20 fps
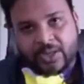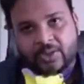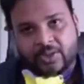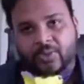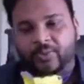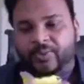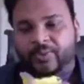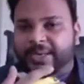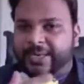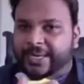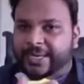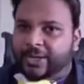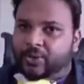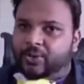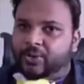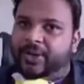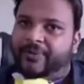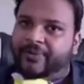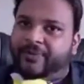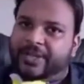So we need
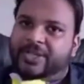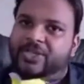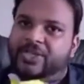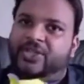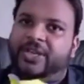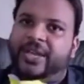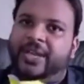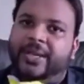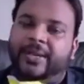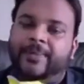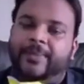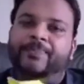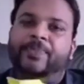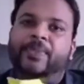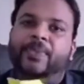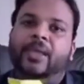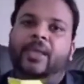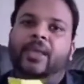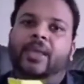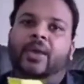to differentiate
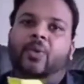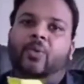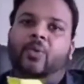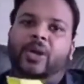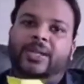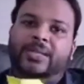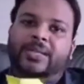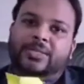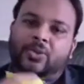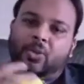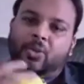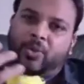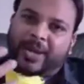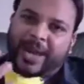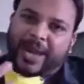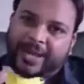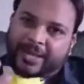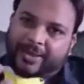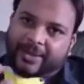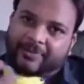what is
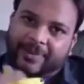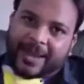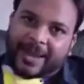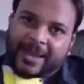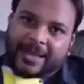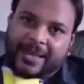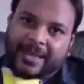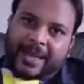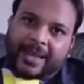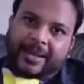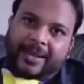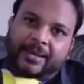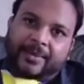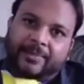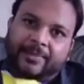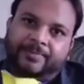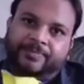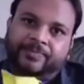overactive bladder and